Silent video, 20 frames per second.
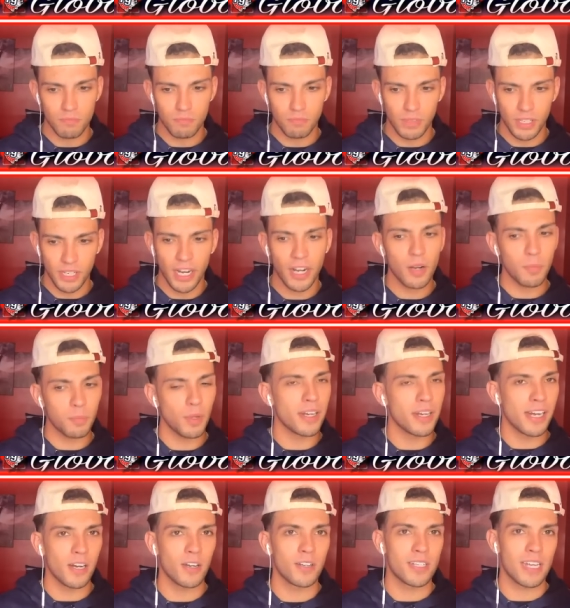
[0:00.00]
LeGarrette Blunt and
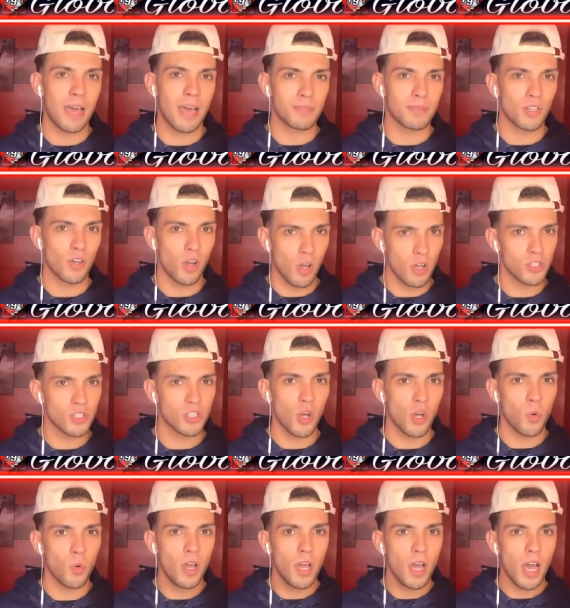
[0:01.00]
Aaron Dobson
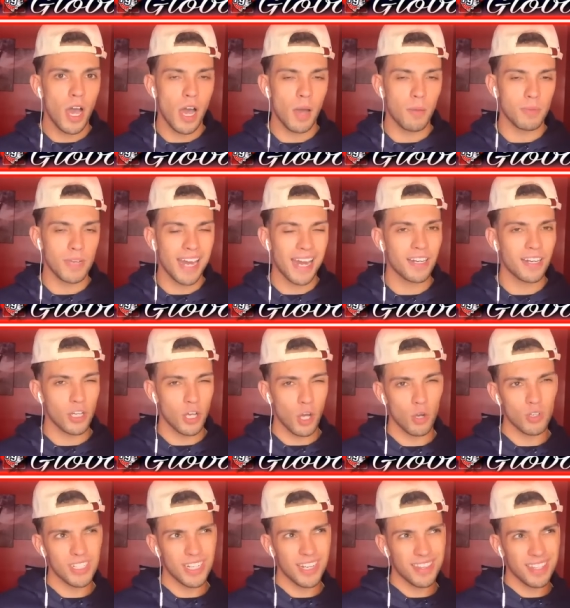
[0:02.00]
also um, got into
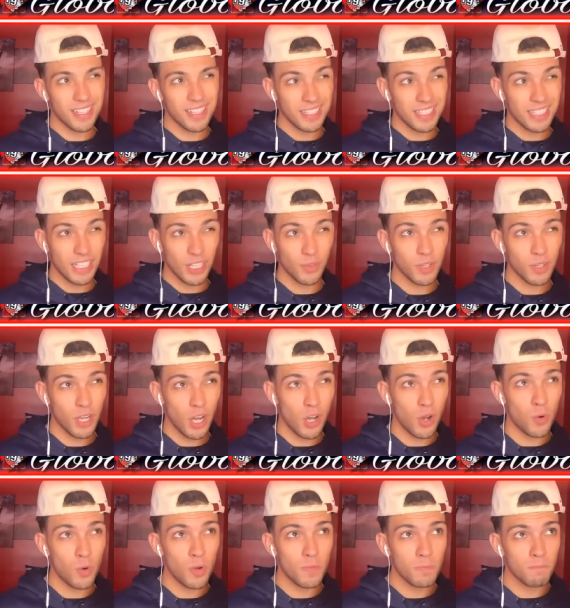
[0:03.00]
coaching, I think, a year
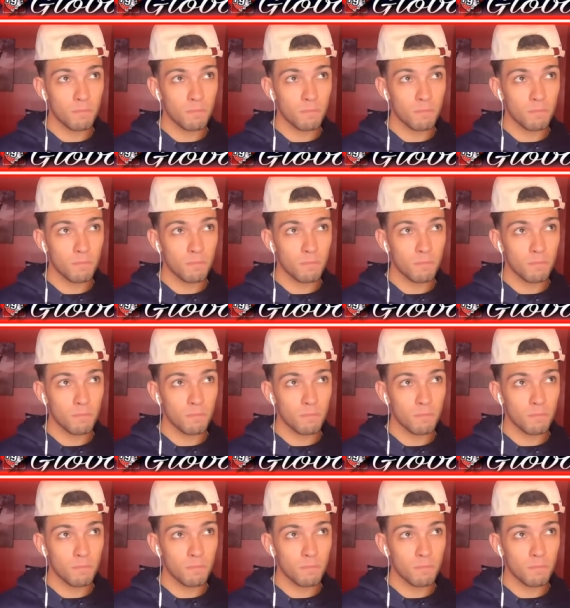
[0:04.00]
ago,